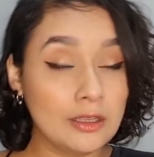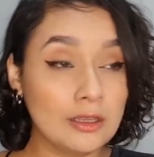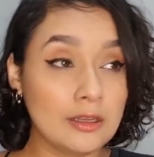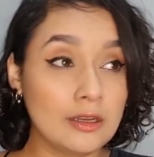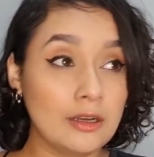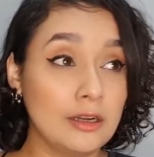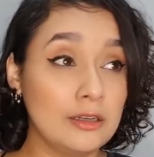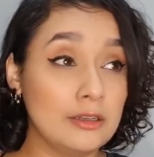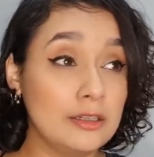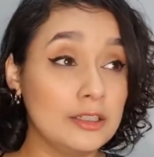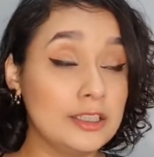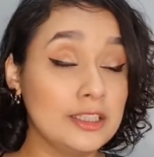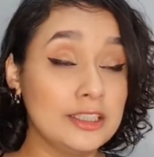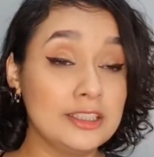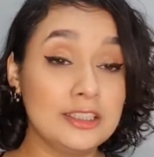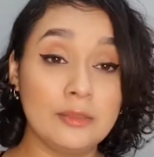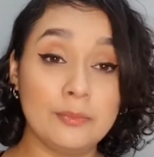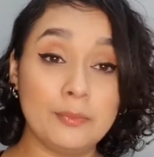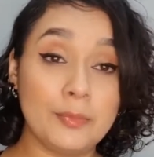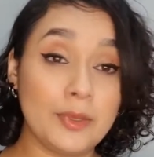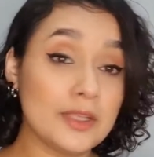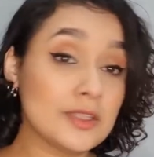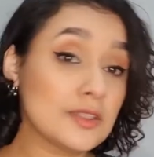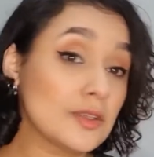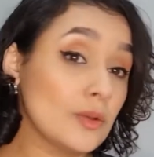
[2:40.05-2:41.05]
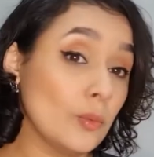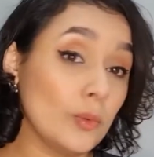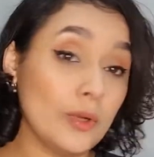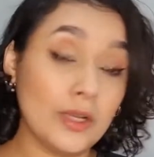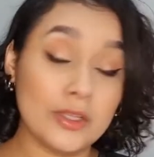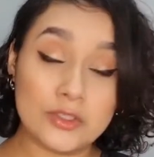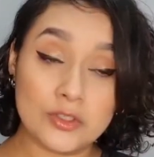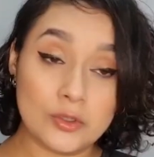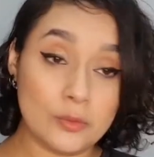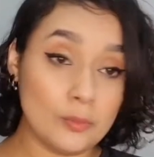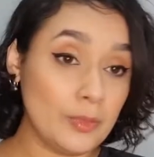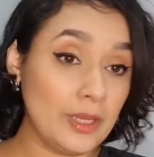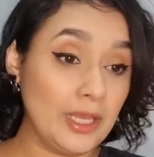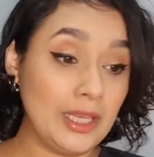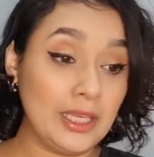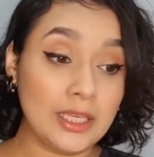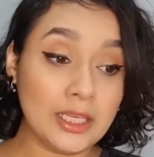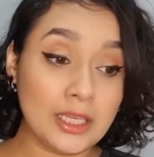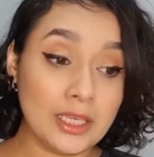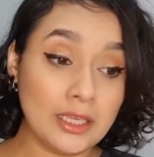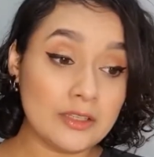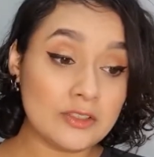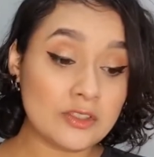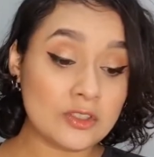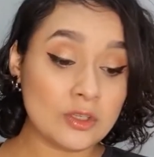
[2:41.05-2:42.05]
color. It depends on what you're making.